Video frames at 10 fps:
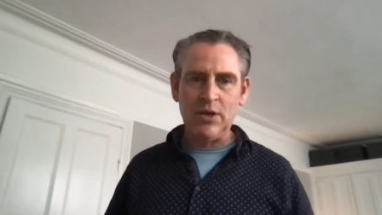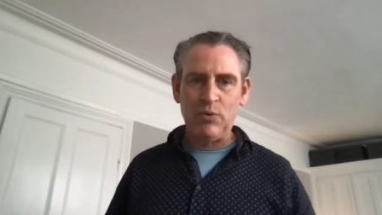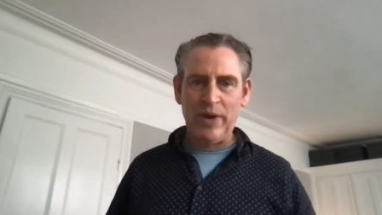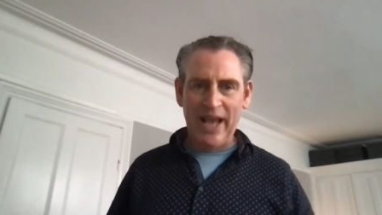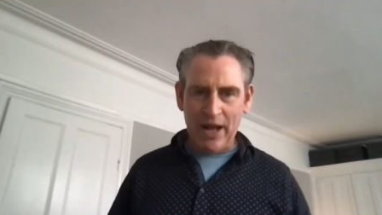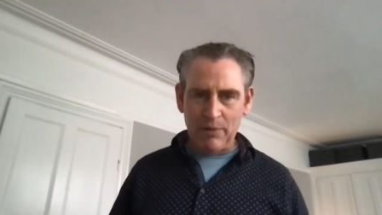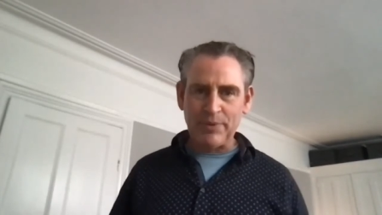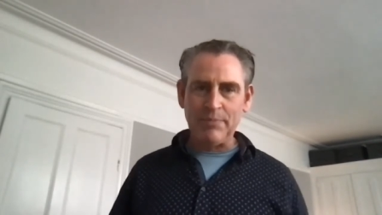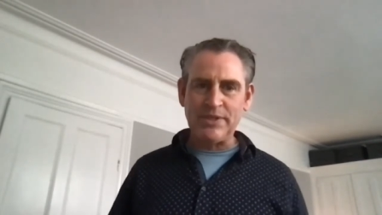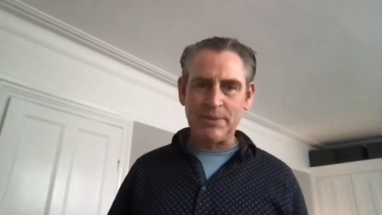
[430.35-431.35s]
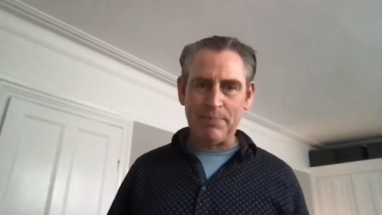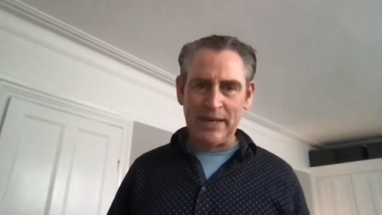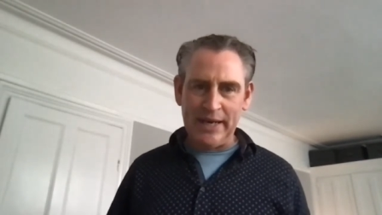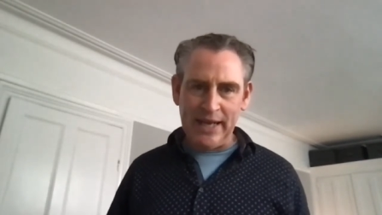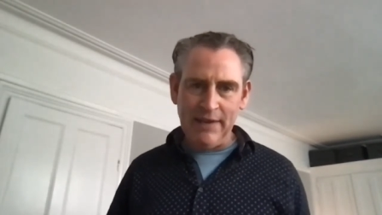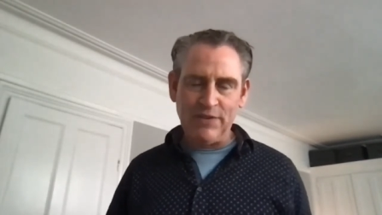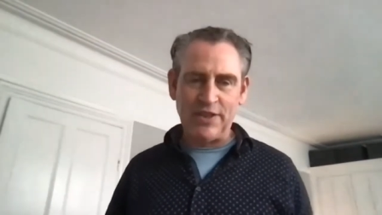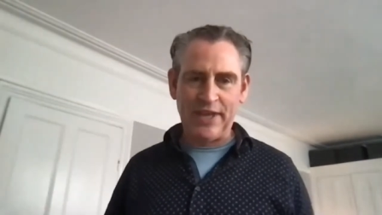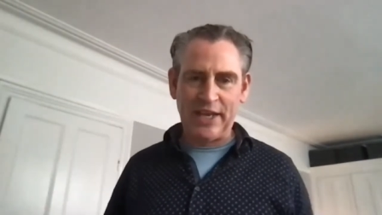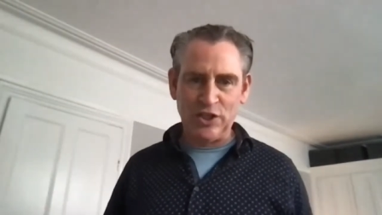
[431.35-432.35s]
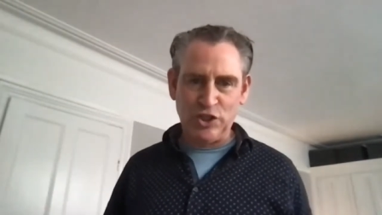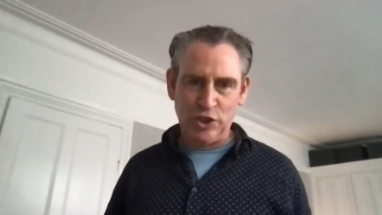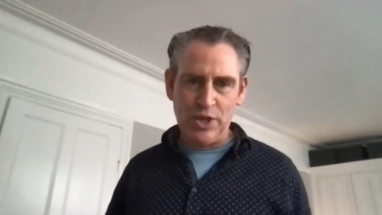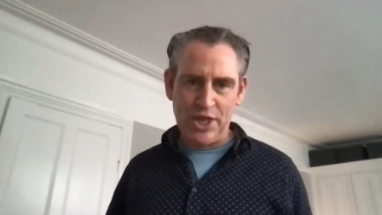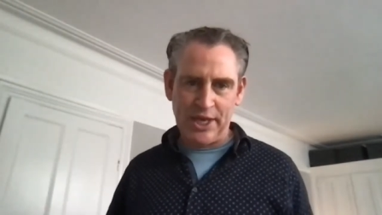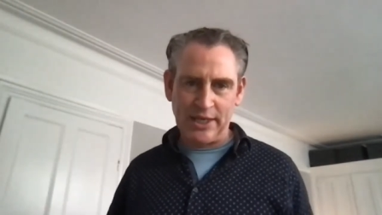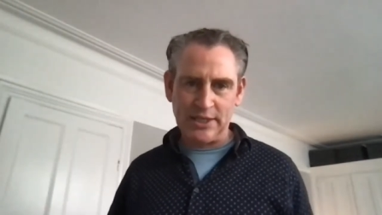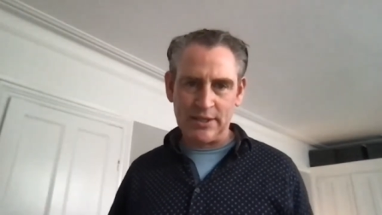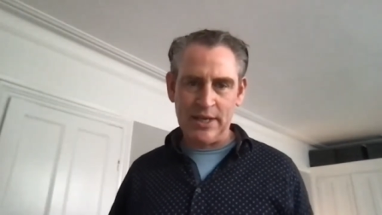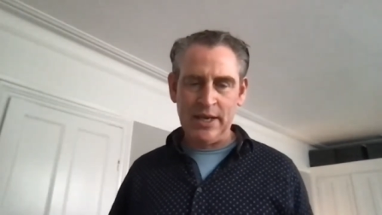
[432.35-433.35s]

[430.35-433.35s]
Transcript: we help them to believe that they can do things.